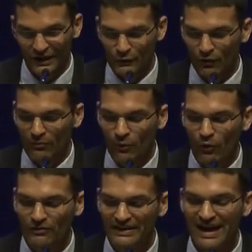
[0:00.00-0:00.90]
you are
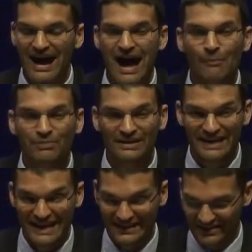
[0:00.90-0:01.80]
morally
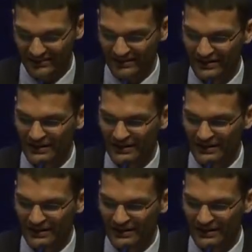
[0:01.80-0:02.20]
obligated